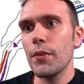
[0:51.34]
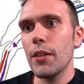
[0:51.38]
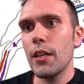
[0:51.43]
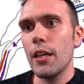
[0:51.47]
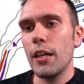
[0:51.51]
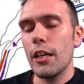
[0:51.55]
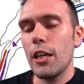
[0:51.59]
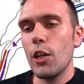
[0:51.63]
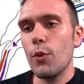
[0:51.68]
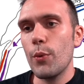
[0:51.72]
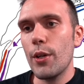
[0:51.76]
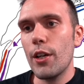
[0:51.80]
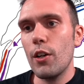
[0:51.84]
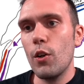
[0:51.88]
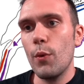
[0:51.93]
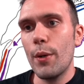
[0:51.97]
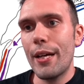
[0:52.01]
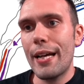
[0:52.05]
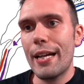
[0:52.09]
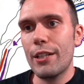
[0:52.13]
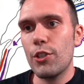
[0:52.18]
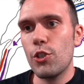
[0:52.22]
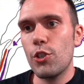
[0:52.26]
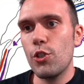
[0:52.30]
here we go, we
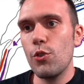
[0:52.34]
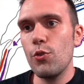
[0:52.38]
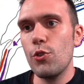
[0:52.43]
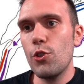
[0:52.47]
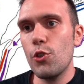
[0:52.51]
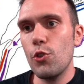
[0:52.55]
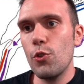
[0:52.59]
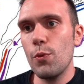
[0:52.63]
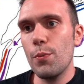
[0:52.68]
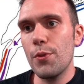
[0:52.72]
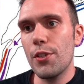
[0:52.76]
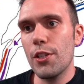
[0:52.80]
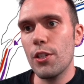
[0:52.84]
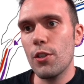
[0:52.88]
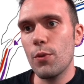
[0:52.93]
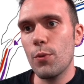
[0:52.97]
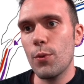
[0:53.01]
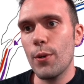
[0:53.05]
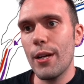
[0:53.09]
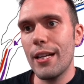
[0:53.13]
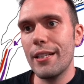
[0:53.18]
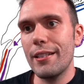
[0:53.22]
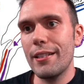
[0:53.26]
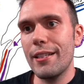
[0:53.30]
got two tubes here.
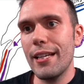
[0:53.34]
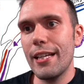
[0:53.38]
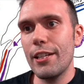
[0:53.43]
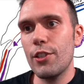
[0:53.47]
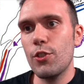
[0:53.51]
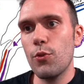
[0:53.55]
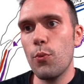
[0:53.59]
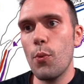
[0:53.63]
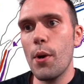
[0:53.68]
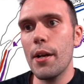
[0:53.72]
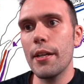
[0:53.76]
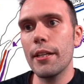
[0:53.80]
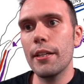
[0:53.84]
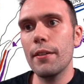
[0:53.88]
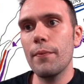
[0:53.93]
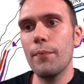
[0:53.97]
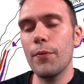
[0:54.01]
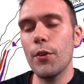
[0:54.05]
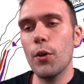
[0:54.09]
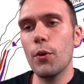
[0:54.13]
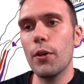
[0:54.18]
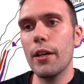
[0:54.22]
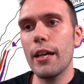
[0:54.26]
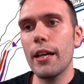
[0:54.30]
We're at day 20,
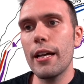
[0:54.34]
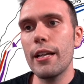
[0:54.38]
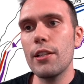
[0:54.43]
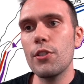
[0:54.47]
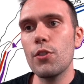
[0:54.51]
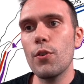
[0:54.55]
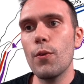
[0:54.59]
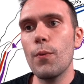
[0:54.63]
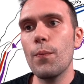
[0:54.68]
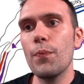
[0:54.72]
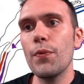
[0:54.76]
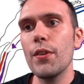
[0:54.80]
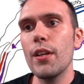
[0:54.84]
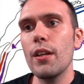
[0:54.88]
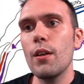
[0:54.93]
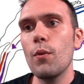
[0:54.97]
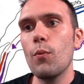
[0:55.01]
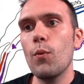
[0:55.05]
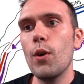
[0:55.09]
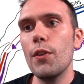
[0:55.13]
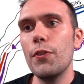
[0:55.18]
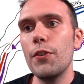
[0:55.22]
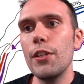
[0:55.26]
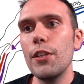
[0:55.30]
okay? So
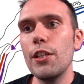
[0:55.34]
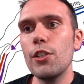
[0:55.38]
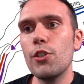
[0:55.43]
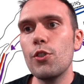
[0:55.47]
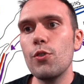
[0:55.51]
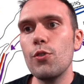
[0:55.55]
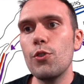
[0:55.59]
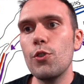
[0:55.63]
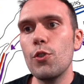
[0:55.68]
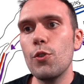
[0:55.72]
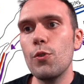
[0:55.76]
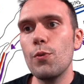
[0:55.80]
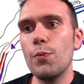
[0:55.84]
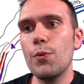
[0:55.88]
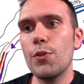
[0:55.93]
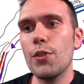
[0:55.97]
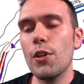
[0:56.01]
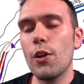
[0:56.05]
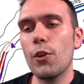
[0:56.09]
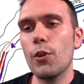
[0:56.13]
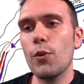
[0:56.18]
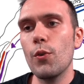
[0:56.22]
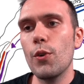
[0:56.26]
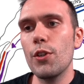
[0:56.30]
what these two tubes
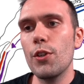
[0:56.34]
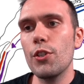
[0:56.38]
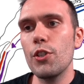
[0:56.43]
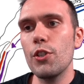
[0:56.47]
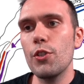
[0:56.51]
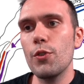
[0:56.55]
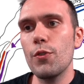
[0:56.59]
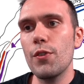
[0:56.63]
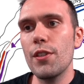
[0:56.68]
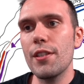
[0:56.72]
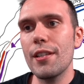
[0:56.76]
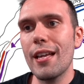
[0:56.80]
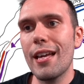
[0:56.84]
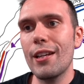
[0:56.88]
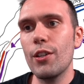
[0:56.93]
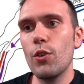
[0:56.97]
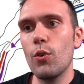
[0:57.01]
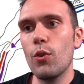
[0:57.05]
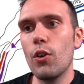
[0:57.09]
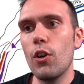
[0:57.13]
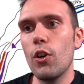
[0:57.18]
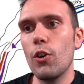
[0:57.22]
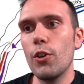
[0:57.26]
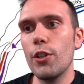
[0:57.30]
are going to do, these
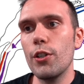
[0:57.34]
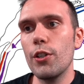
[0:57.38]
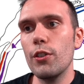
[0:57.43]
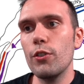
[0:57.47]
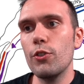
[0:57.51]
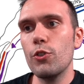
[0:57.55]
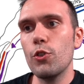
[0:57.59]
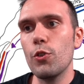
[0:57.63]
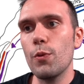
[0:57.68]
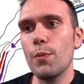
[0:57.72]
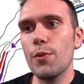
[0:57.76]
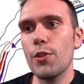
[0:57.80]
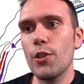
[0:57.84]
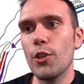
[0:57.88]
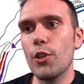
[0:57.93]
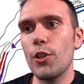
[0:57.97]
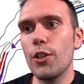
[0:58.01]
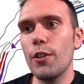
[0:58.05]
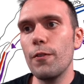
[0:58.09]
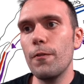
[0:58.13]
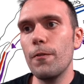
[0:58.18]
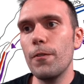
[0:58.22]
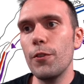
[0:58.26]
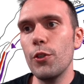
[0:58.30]
endocardial tubes, they're
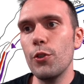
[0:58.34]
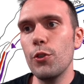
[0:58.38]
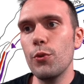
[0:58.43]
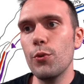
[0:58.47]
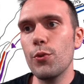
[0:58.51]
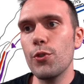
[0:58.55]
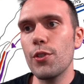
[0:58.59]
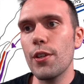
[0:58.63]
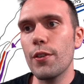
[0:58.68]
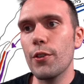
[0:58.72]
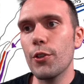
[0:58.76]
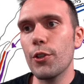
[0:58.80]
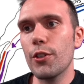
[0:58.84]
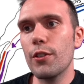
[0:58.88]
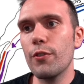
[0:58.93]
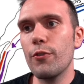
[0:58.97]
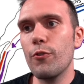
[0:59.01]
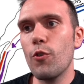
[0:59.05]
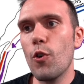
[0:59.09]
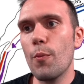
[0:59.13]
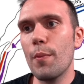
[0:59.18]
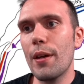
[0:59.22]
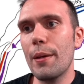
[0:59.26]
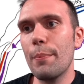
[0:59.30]
gonna fuse and they're gonna
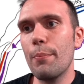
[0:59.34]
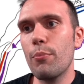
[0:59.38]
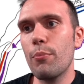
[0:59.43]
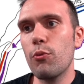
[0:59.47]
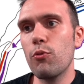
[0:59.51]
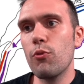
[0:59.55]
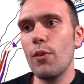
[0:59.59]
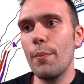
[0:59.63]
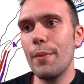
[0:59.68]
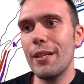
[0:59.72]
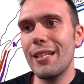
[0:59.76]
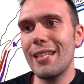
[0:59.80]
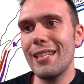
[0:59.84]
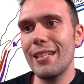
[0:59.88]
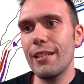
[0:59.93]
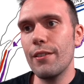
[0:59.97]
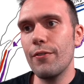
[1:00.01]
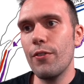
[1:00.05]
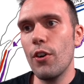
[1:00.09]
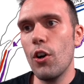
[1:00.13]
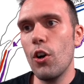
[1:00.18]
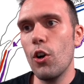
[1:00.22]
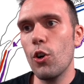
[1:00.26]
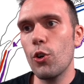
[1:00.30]
form a
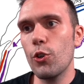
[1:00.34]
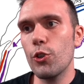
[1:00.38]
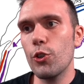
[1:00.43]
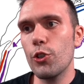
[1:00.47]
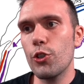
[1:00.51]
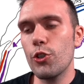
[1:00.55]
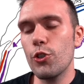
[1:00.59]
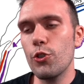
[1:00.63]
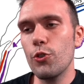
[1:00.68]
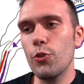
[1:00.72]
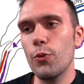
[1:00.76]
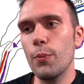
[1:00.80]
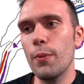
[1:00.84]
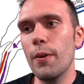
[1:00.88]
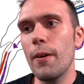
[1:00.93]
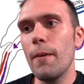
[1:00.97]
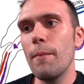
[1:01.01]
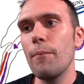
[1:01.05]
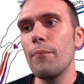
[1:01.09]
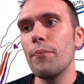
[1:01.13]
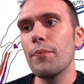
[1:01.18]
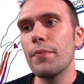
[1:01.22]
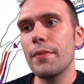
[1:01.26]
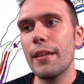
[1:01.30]
primitive heart tube.
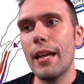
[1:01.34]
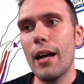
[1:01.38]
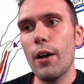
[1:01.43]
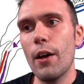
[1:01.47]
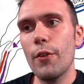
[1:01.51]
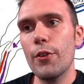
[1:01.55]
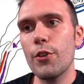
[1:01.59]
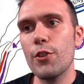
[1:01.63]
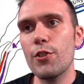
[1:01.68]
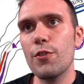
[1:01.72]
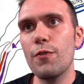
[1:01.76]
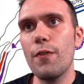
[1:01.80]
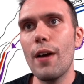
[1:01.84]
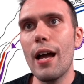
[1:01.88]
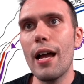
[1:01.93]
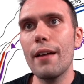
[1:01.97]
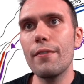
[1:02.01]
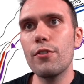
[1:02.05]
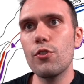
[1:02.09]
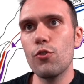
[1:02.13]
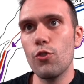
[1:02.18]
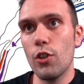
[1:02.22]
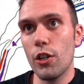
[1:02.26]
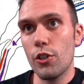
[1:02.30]
Now, there's
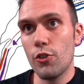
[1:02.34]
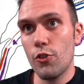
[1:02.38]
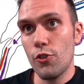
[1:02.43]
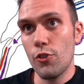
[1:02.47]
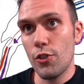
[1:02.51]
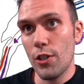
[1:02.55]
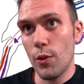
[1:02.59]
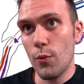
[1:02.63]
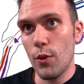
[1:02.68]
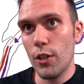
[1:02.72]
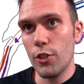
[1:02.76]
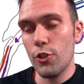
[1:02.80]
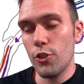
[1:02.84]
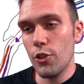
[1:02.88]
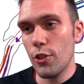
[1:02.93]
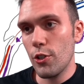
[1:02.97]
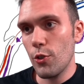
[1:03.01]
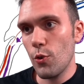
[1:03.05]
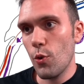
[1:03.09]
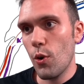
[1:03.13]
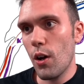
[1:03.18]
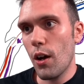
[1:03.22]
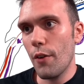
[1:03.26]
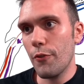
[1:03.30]
five structures I want you to
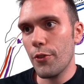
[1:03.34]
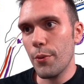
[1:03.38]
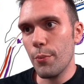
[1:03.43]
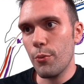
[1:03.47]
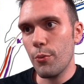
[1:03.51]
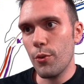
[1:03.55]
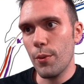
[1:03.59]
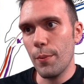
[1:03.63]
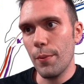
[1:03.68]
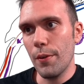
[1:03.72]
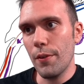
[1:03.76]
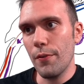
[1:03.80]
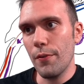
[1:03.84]
know off the primitive